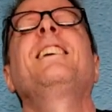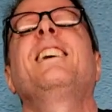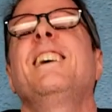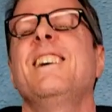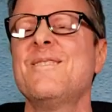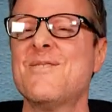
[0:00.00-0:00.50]

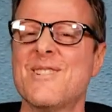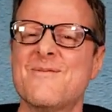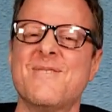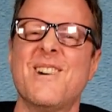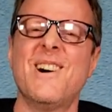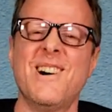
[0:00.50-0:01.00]
camera
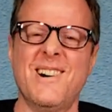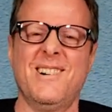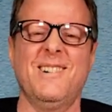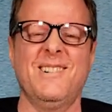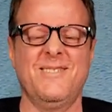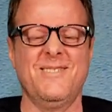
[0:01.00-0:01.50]
mom.
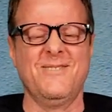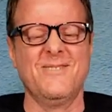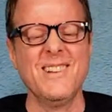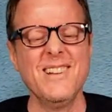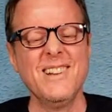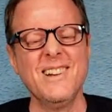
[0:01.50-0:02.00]

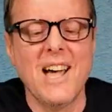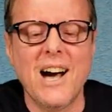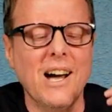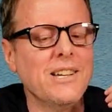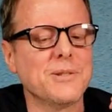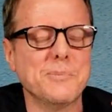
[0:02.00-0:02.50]

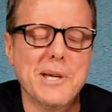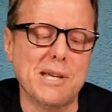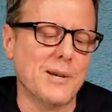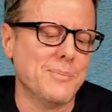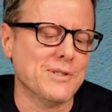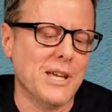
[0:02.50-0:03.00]
I just
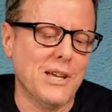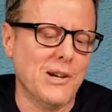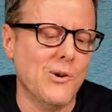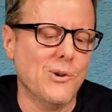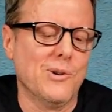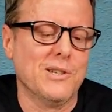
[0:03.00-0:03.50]
make it up as I
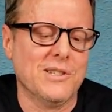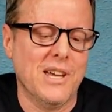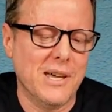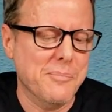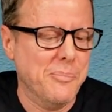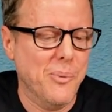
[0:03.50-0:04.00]
go because
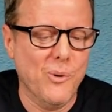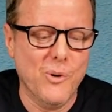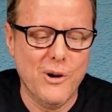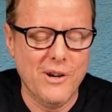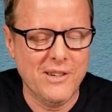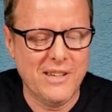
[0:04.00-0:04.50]
I get
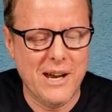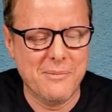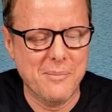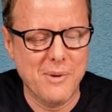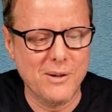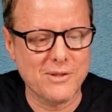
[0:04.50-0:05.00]
bored and
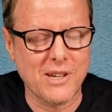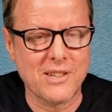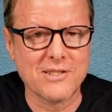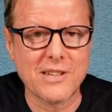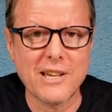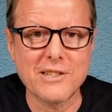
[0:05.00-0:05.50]
camera mom's
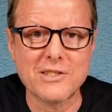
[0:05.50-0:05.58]
like, is that